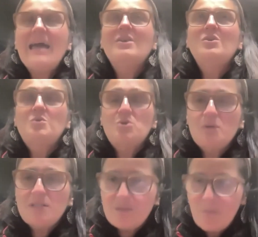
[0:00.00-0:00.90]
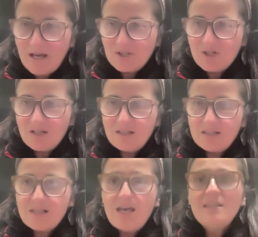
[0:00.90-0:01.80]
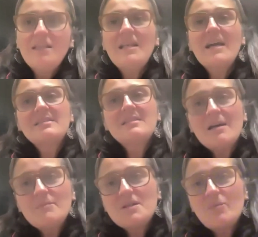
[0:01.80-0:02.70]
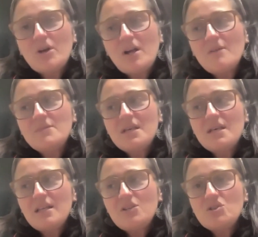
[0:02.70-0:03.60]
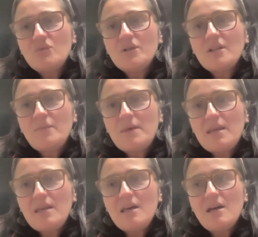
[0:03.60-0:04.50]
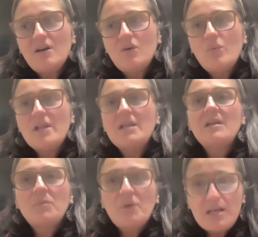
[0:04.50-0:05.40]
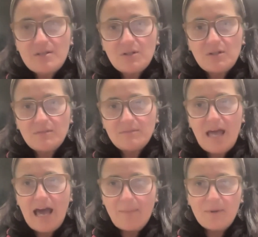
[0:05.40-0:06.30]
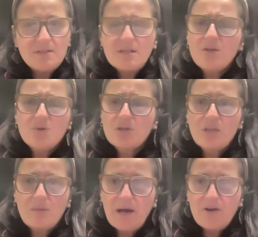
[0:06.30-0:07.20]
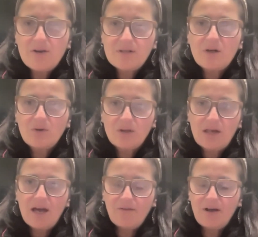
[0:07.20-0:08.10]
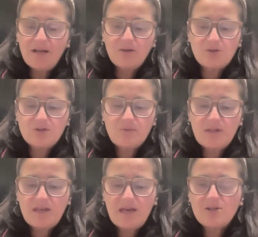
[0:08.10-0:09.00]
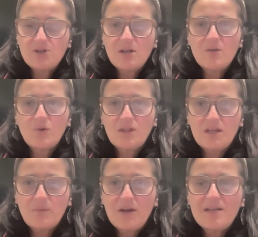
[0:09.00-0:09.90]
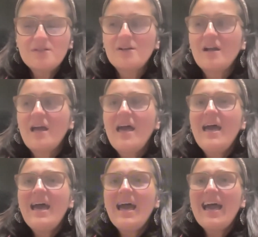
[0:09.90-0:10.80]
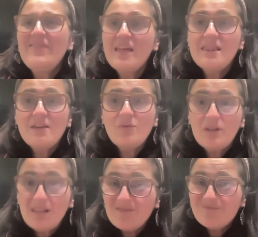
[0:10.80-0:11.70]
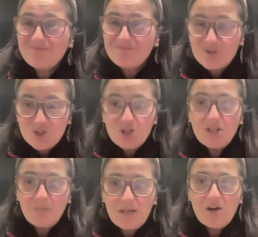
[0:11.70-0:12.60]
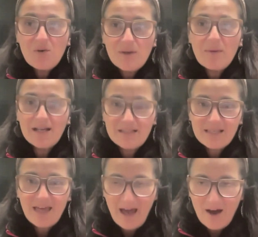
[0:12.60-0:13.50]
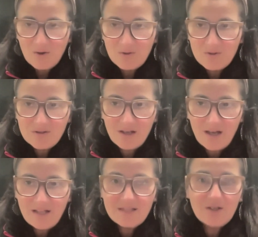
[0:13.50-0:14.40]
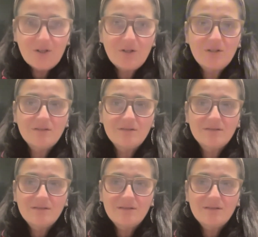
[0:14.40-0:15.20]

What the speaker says: you do inspections. The next time someone comes in should really be when an appraisal happens. And usually the buyer doesn't go to that, right? It'll just be the agent with the appraiser. And then they really shouldn't be going back to the house until